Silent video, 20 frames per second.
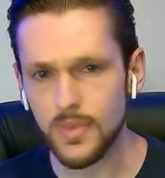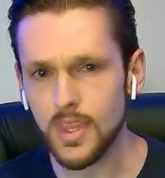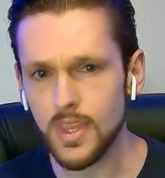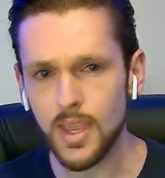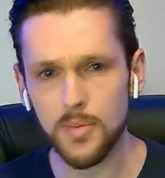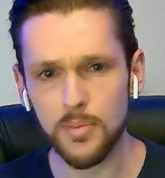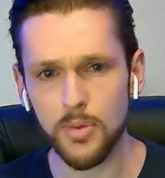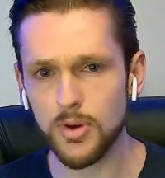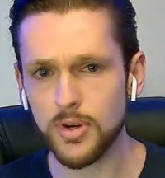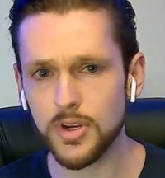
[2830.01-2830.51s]

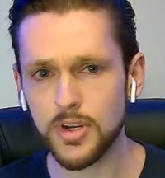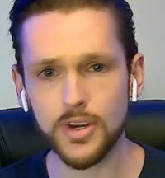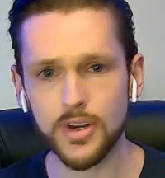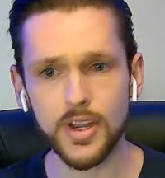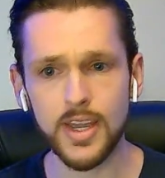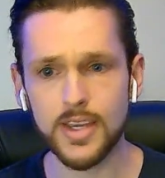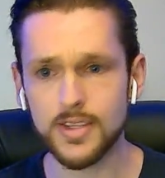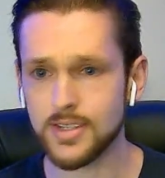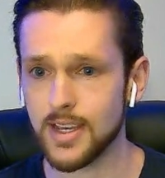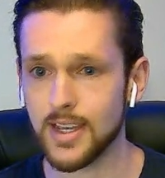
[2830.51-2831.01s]
and Brody, in your
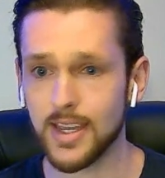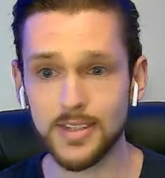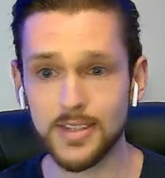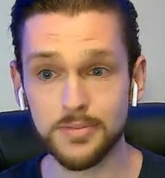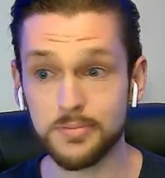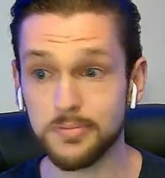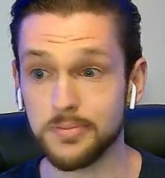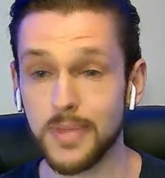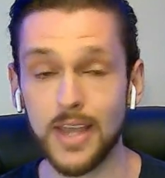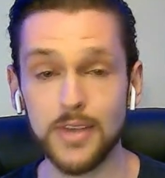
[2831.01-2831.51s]
case, I guess
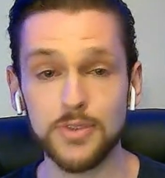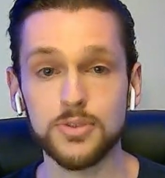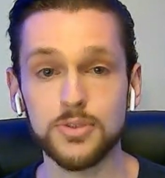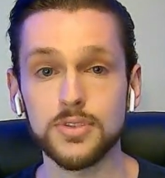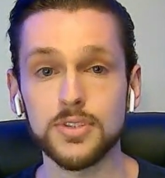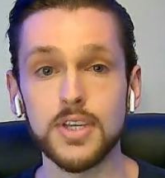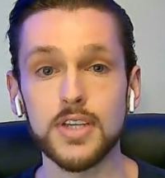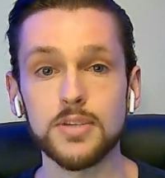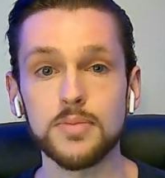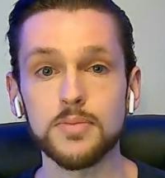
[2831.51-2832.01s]

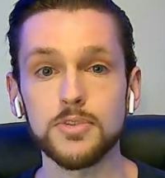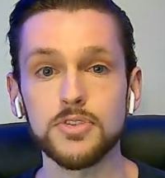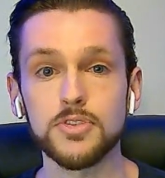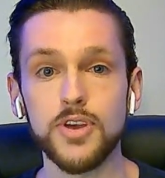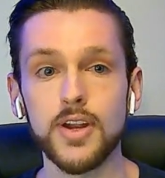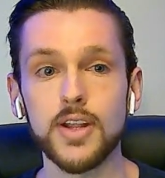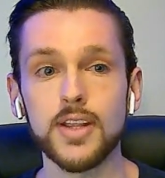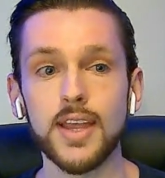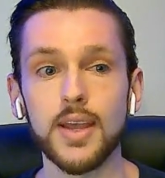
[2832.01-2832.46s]
Nationals and Summer Shredding,